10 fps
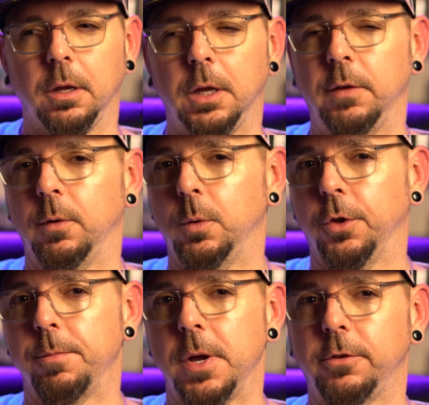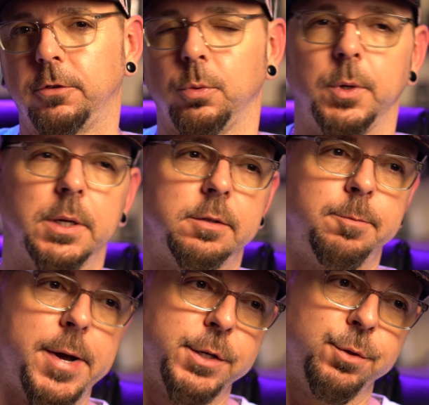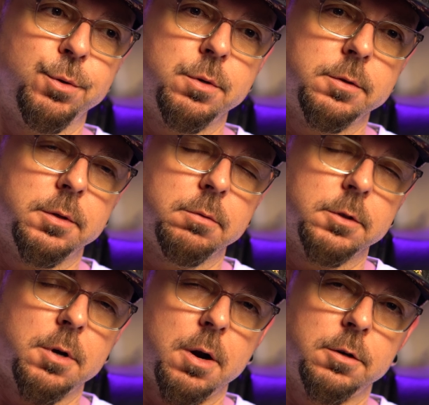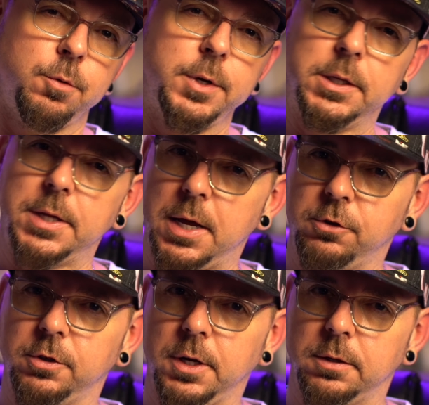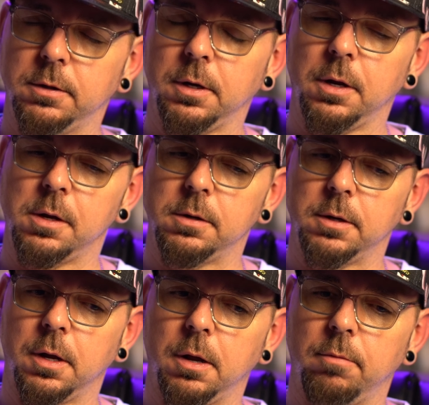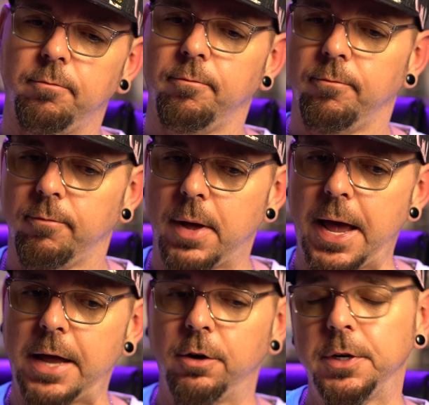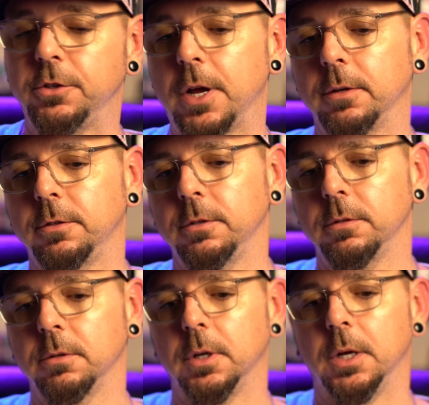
even with my sweet spectacles, it was hard to read that shit, and I had to reach out to